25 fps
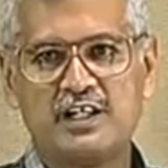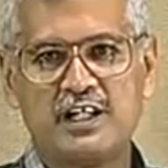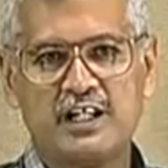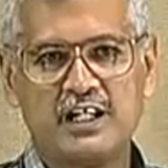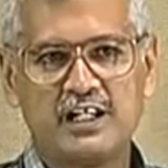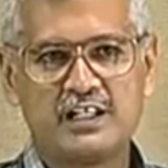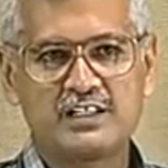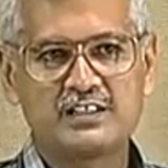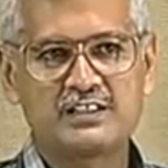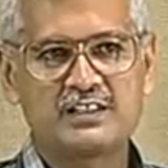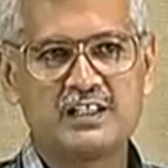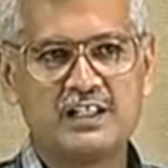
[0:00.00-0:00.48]

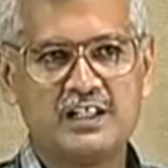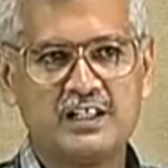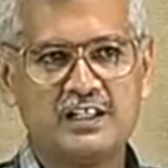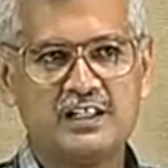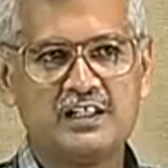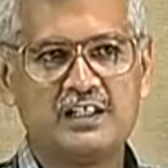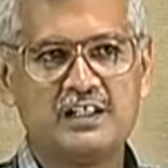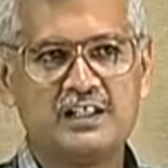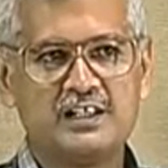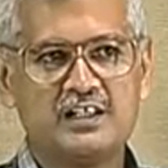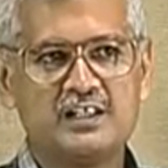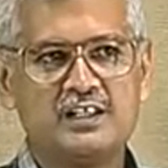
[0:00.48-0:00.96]
as the
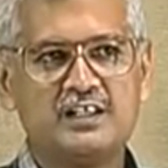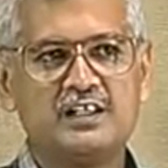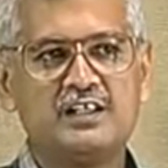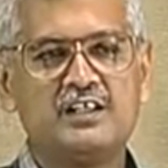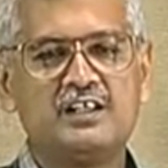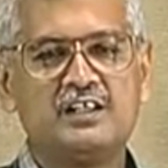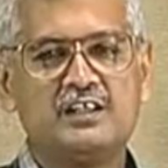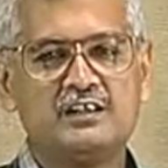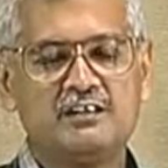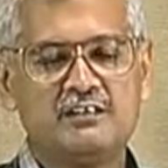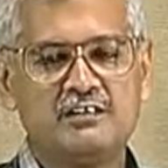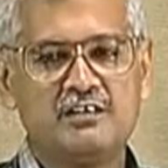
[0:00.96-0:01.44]

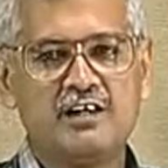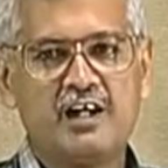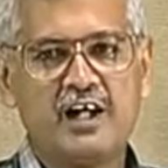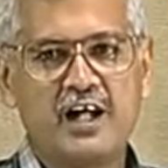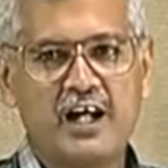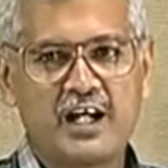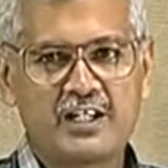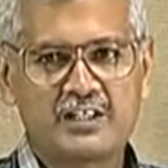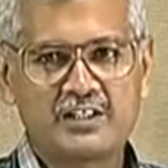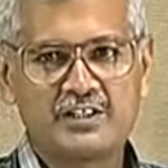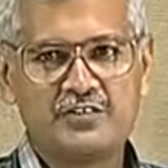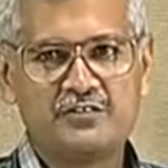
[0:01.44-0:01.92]

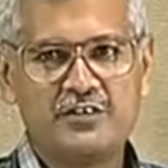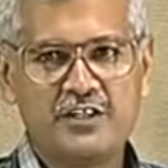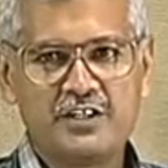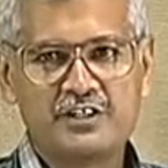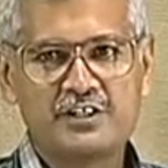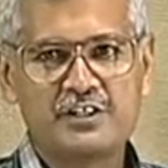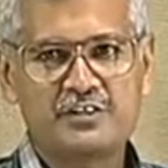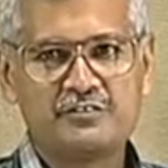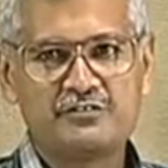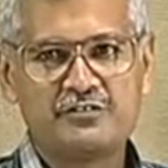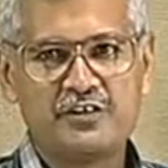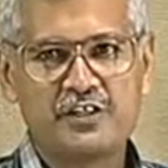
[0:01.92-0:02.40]

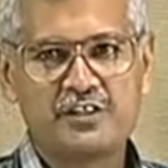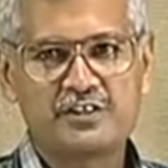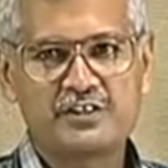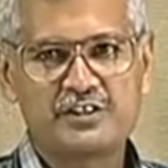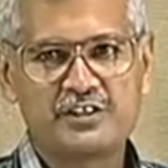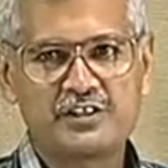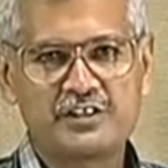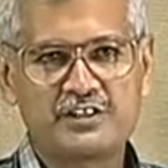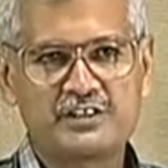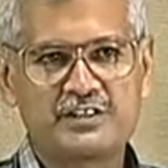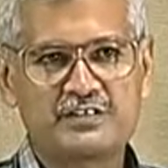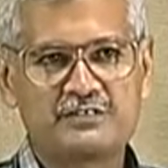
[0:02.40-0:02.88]
activation
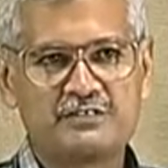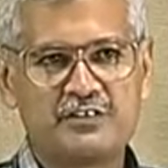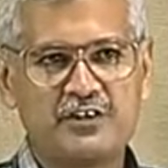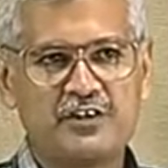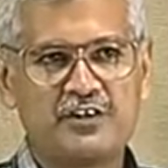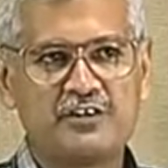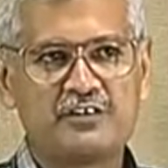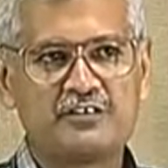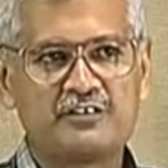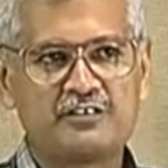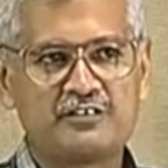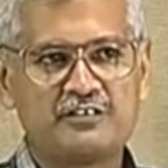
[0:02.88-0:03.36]
functions
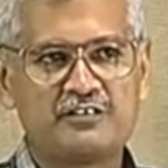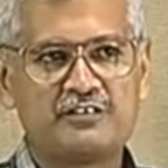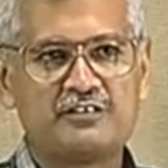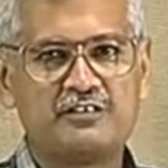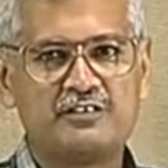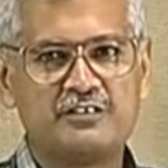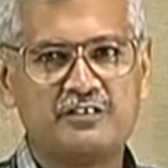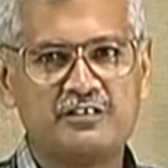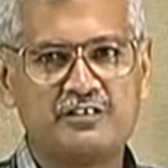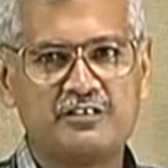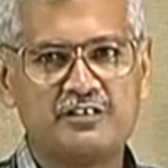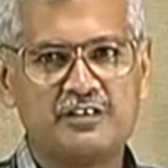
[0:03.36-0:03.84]
for,
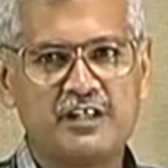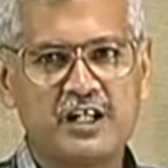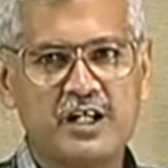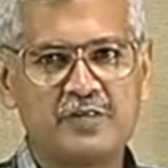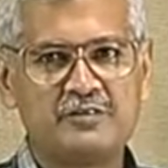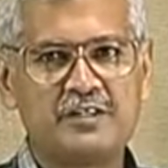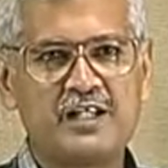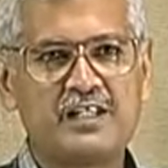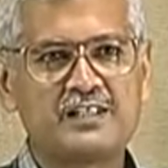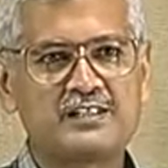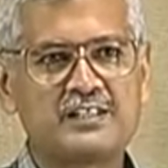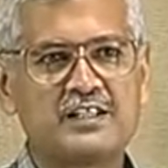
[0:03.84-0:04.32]

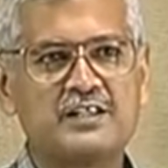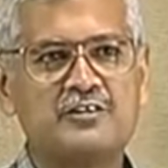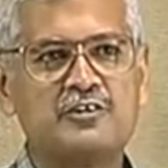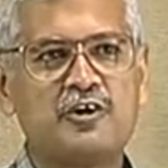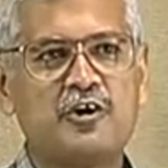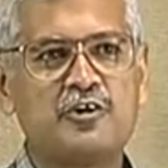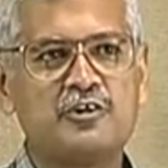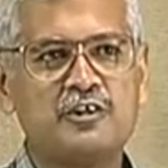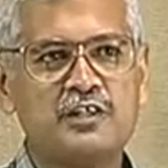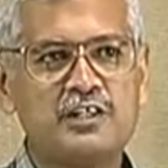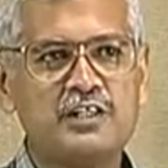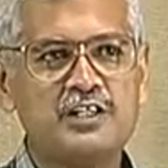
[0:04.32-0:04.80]
as the
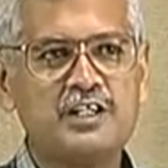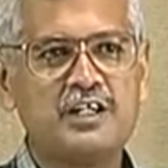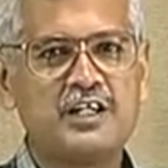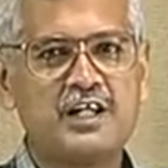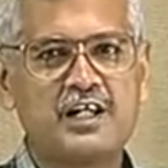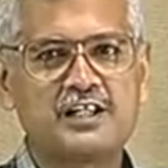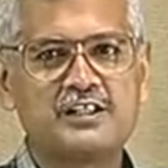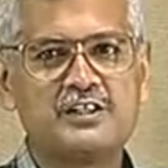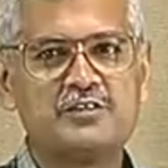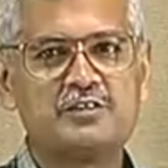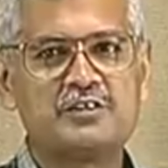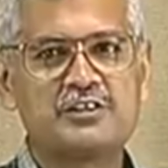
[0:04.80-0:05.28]
nonlinear
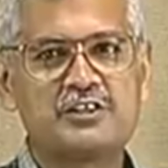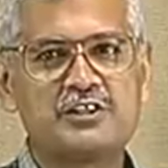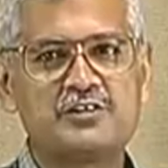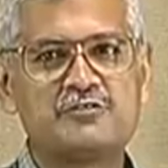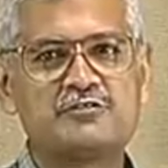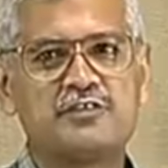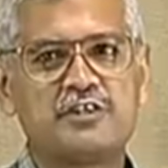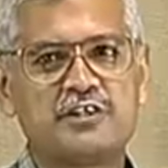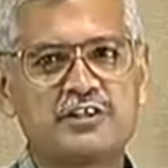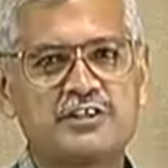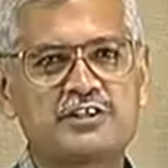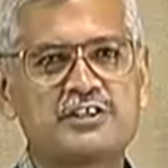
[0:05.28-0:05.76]
activation
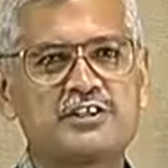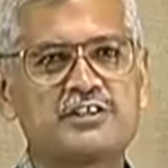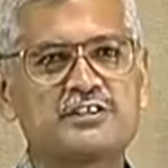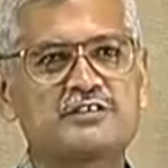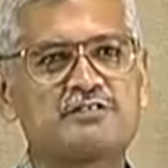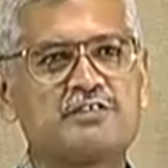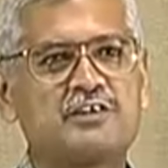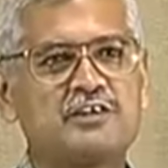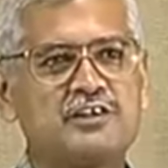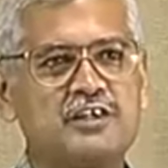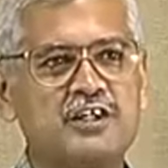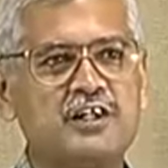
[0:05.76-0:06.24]
functions
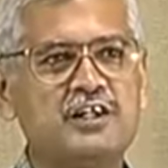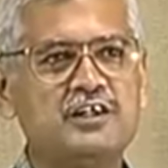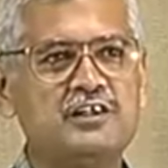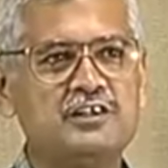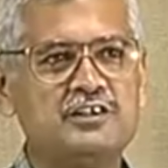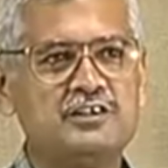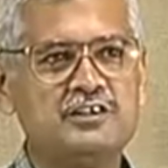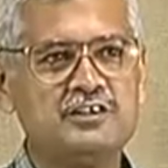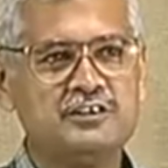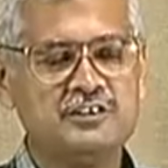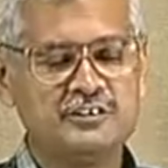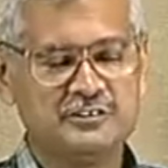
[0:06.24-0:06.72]
for the
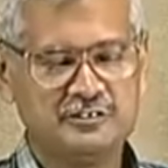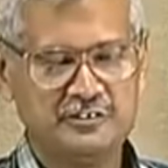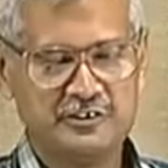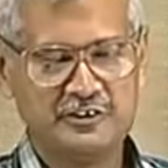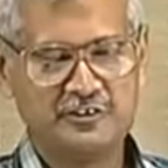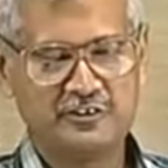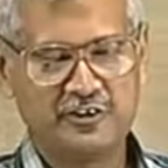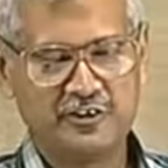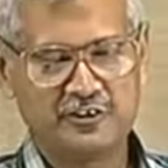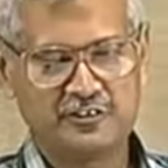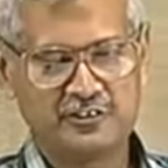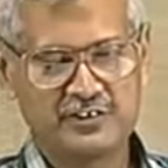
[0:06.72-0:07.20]

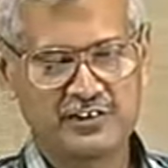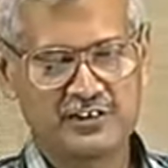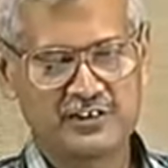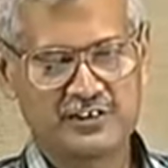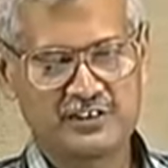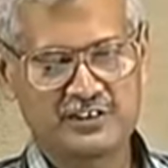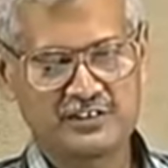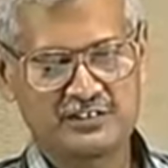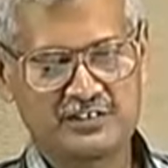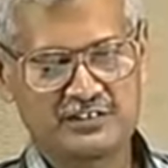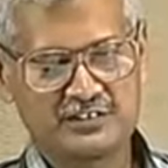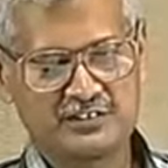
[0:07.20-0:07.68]

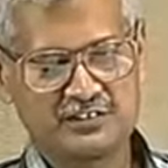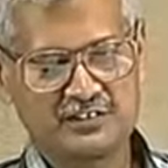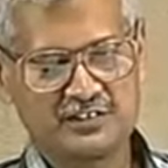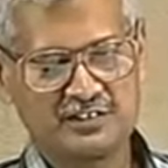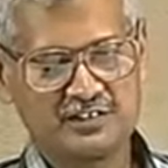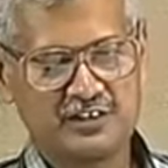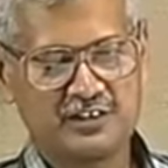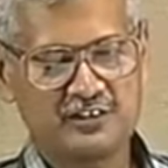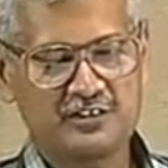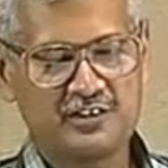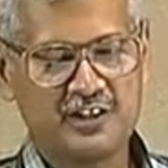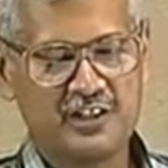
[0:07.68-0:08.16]
neurons.
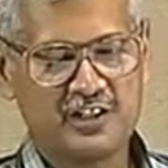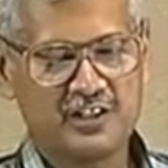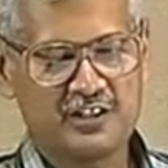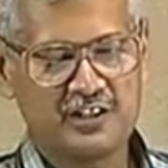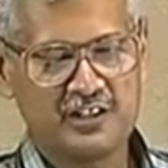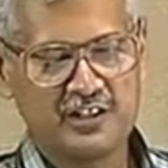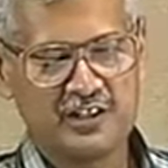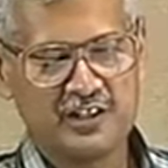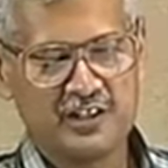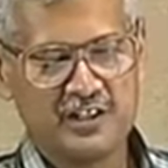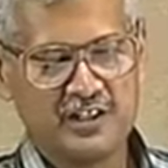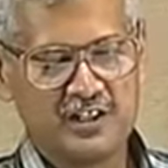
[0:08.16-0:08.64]
Okay.
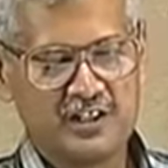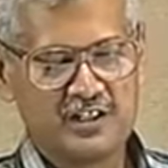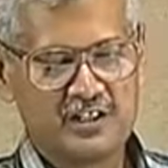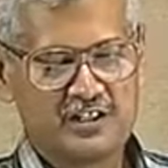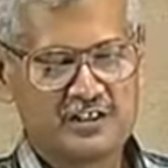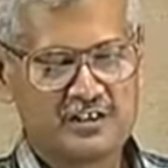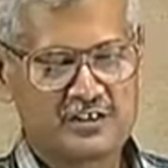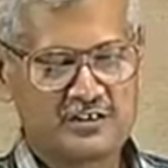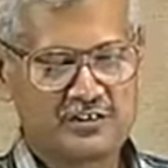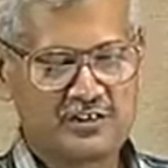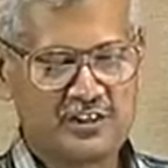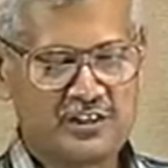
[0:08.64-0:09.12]

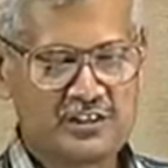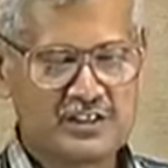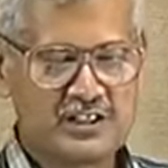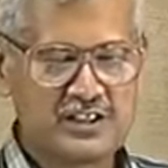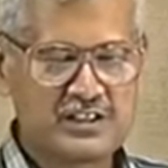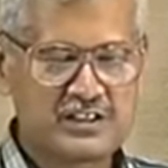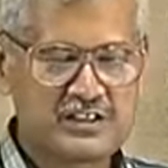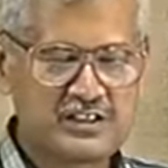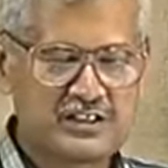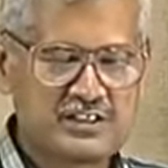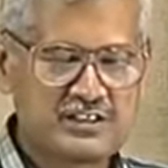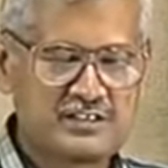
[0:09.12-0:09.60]
So this
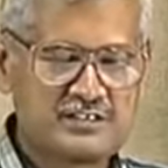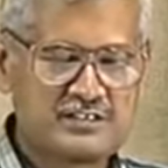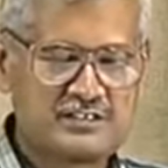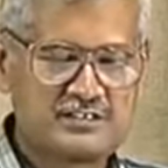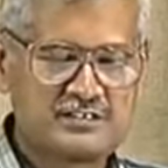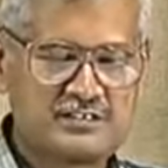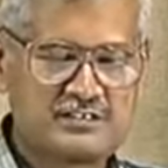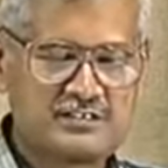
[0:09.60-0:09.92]
is